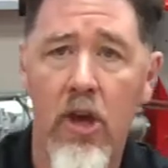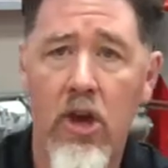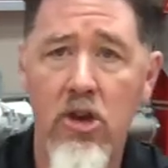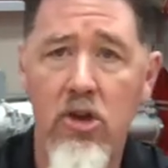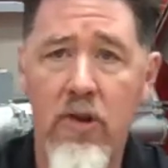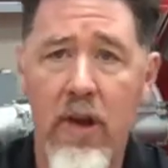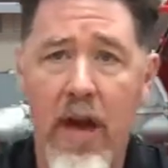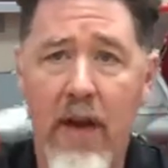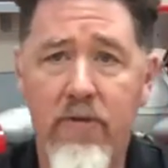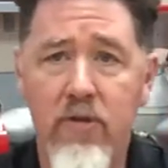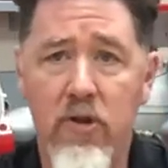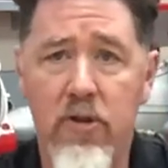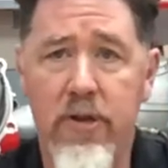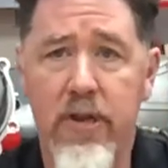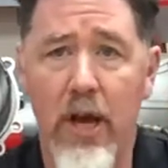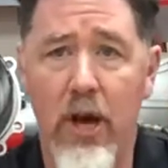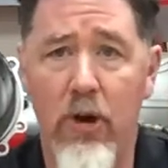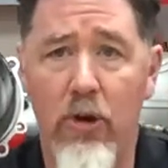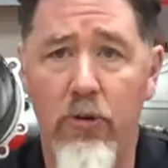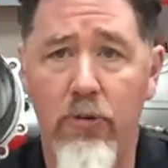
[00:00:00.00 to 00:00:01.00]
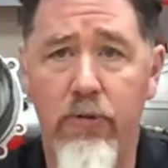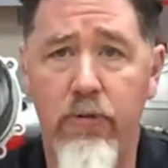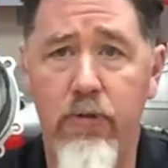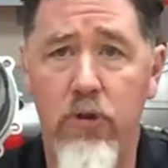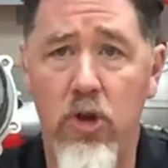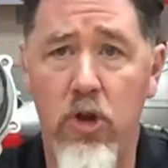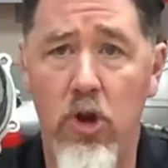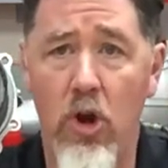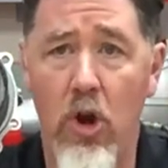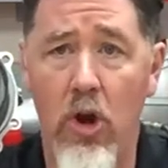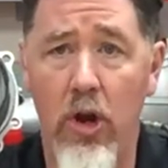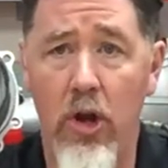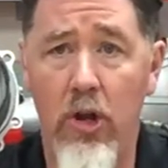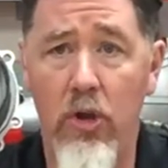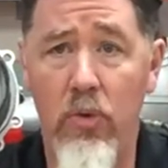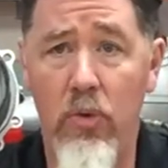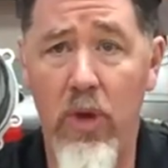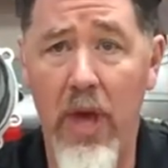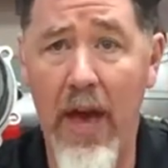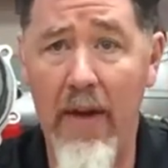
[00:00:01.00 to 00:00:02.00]
you have yourself, you
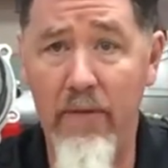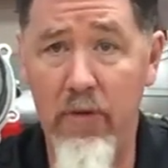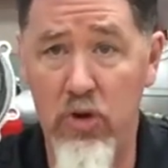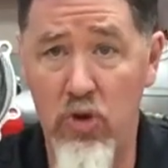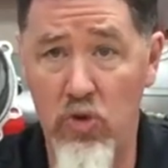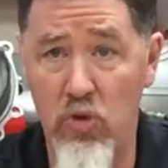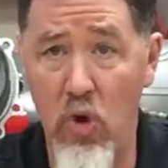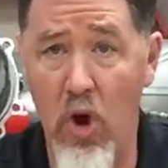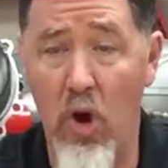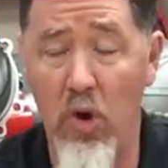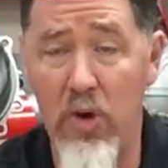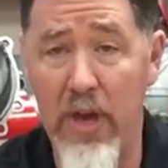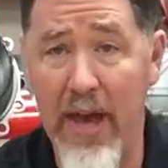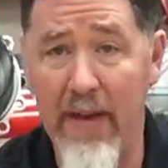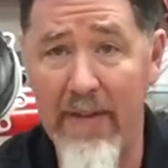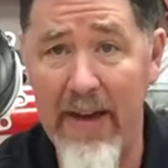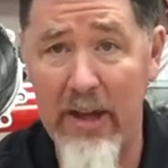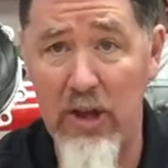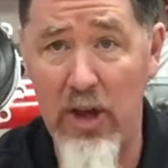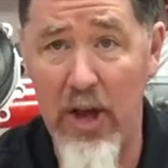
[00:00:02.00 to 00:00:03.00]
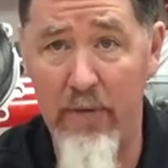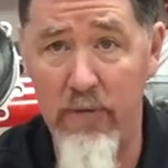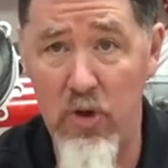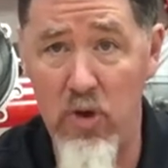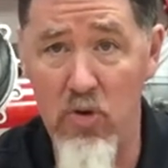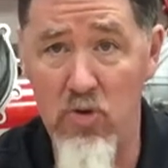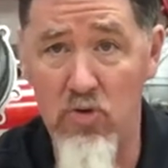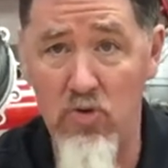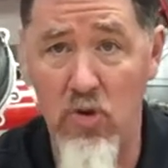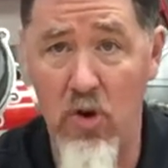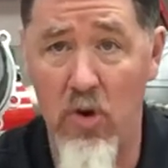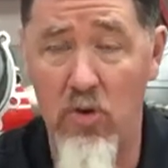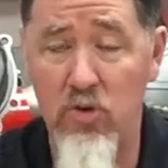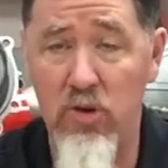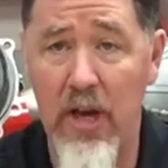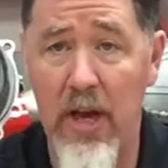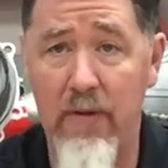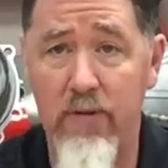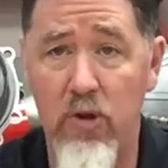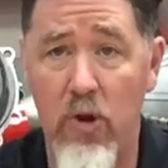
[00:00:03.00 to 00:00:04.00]
have a scroll. You have two scrolls.
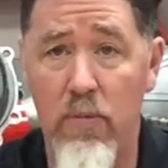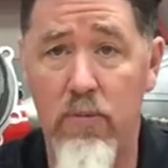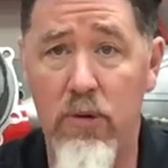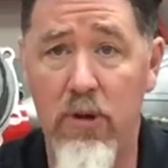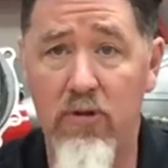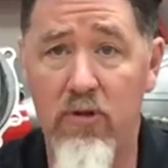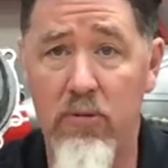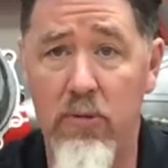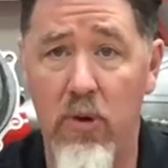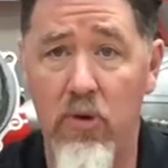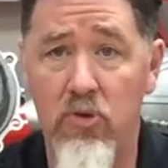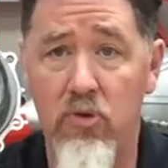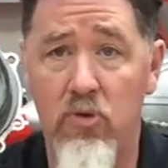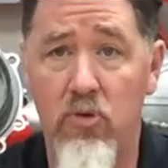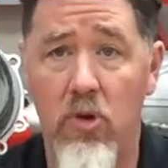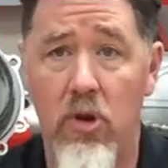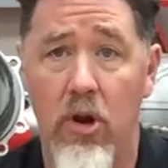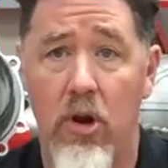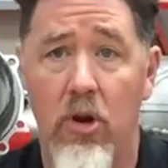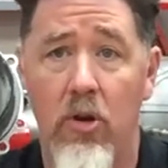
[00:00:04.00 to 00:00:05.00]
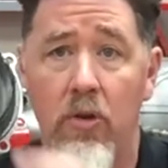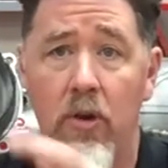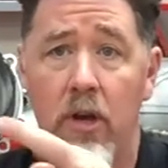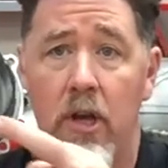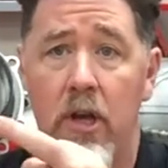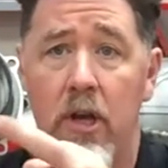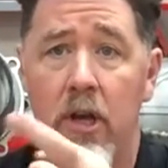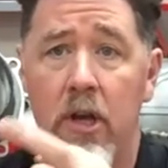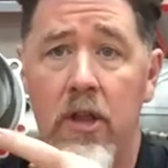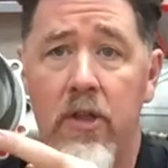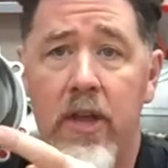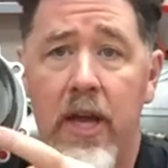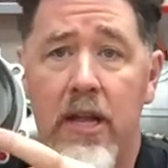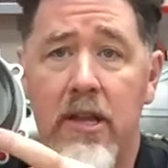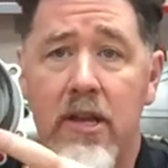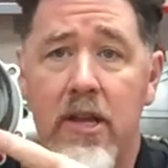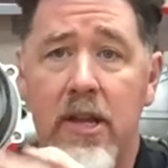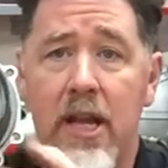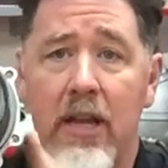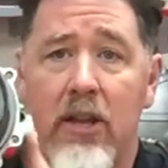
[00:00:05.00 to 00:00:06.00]
You have your movable scroll that is
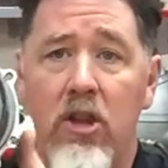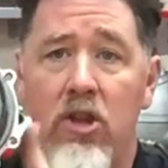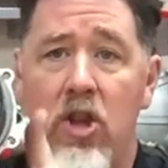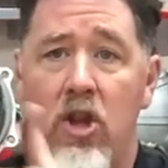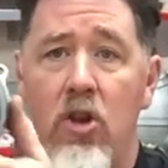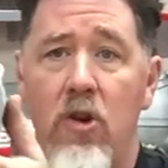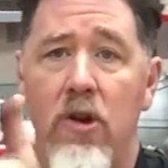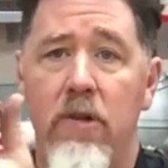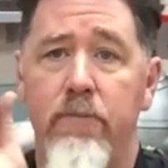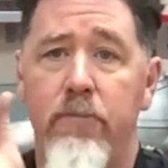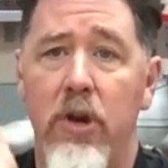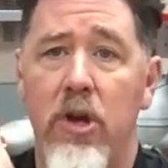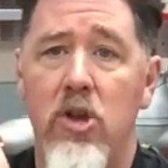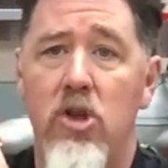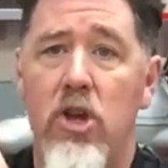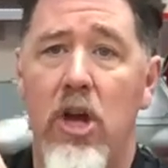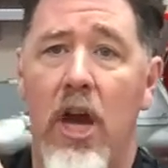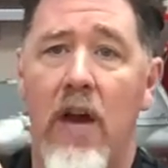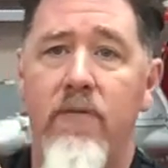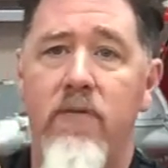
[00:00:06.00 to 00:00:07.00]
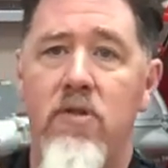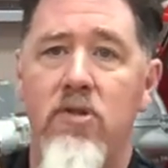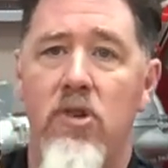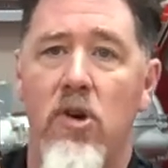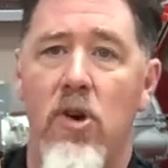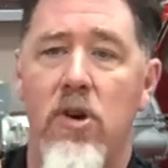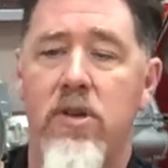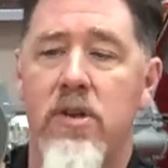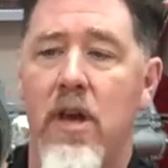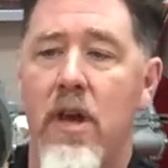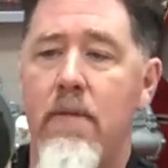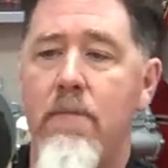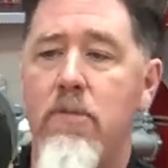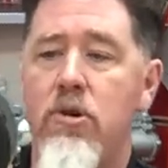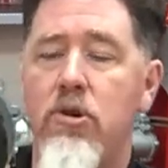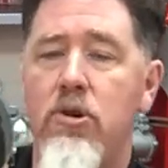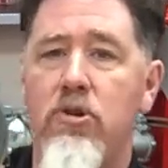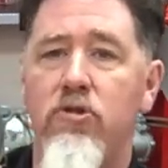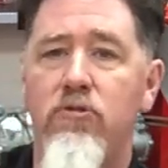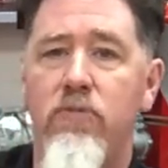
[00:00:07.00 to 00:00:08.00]
connected to your input shaft. And so as I
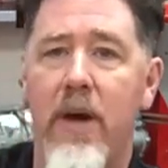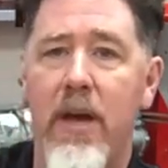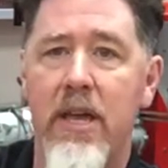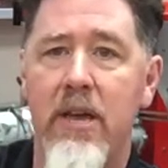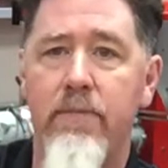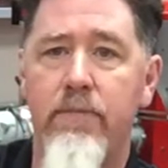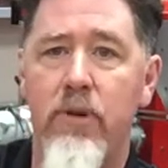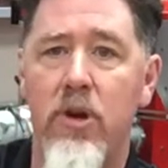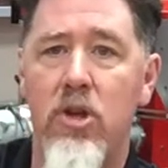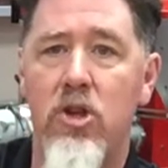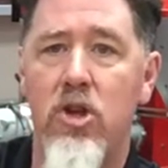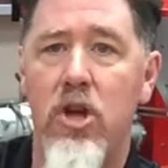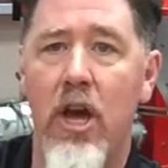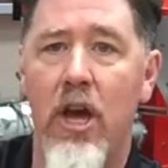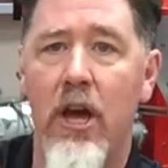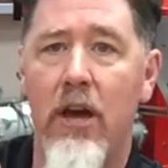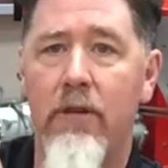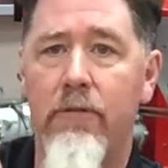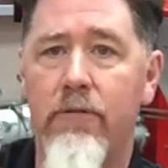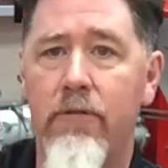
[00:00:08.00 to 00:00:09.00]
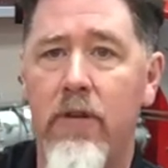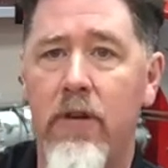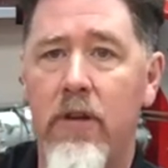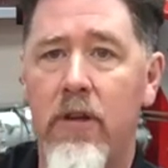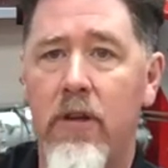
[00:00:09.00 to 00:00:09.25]
move my input shaft,